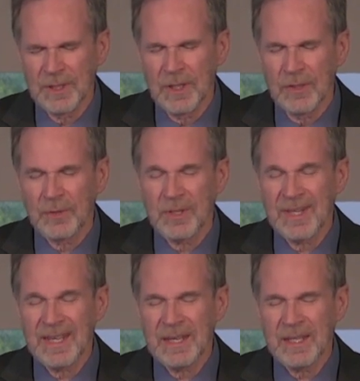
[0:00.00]
so that
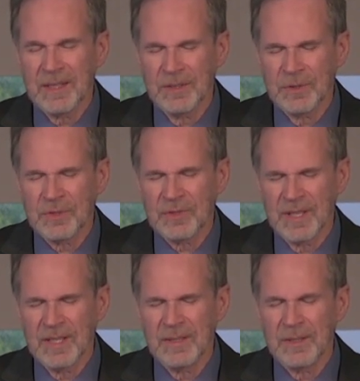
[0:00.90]
they can
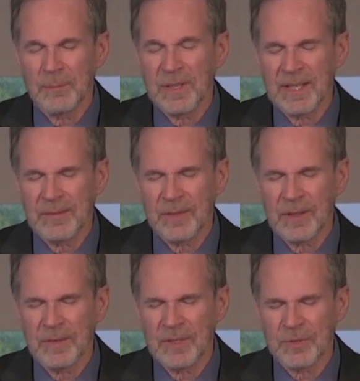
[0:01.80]
understand the plan of
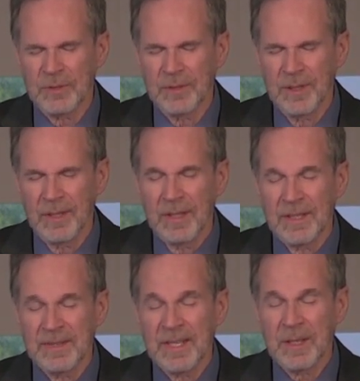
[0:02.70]
salvation,
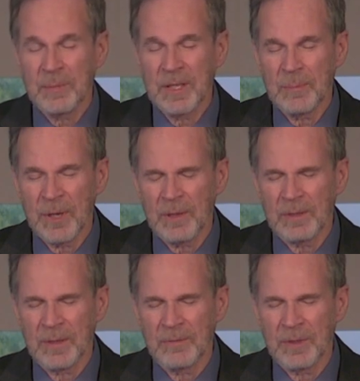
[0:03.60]
that they can be a
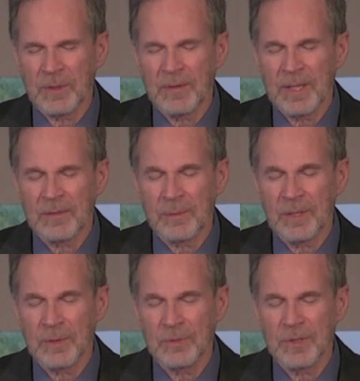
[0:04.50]
part of the great
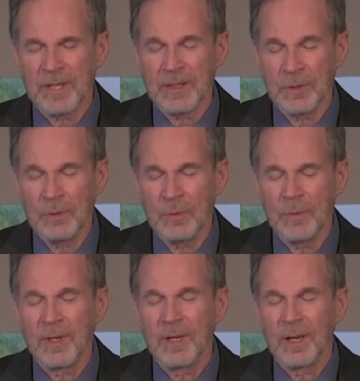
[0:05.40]
reunion that
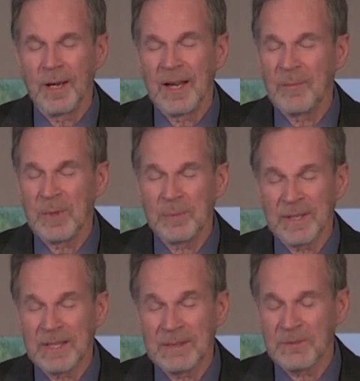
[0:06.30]
you have been
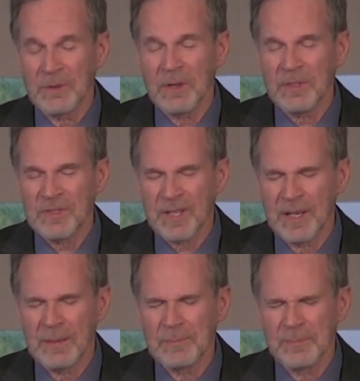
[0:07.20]
planning for all this
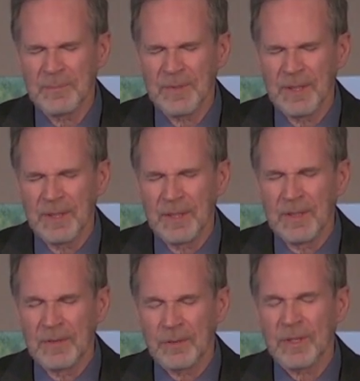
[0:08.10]
time,
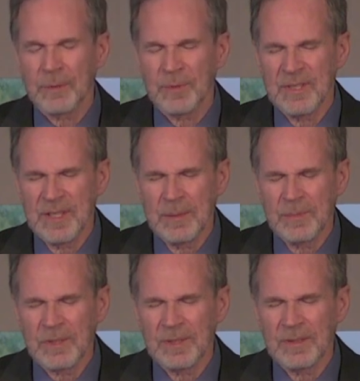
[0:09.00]
so that the
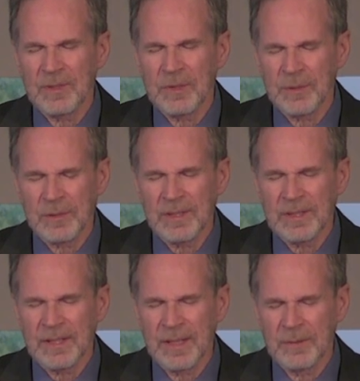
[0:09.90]
redeemed can live eternally
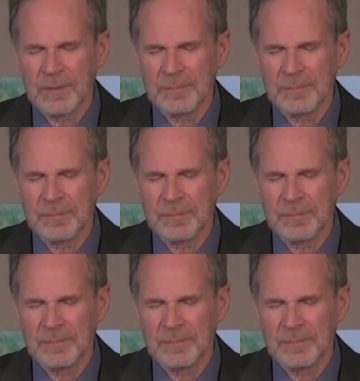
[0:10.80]
in heaven.